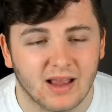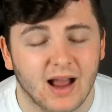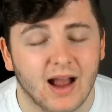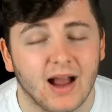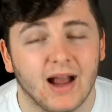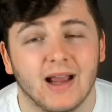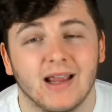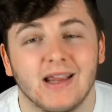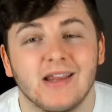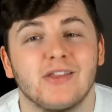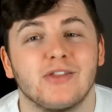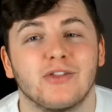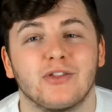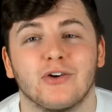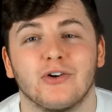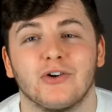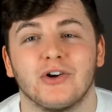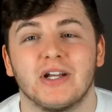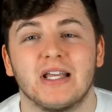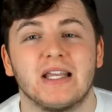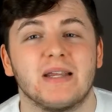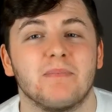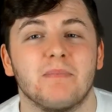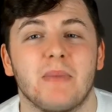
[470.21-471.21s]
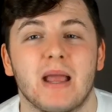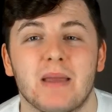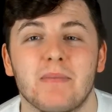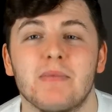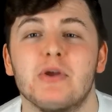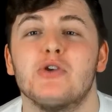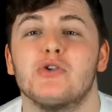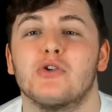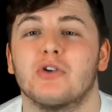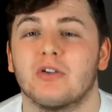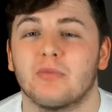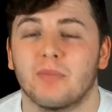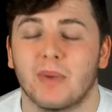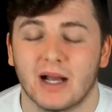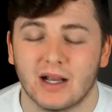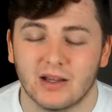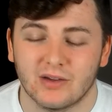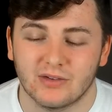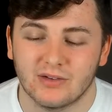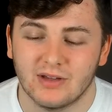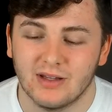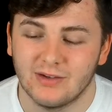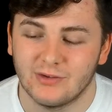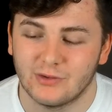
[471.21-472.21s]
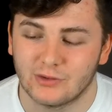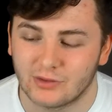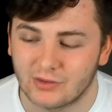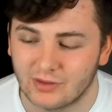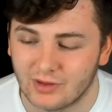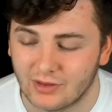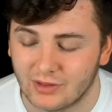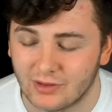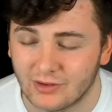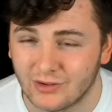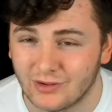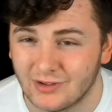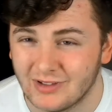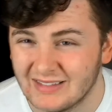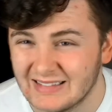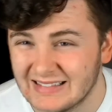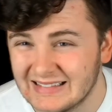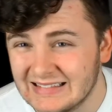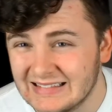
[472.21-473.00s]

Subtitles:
I thought he maybe should have passed it just because I thought,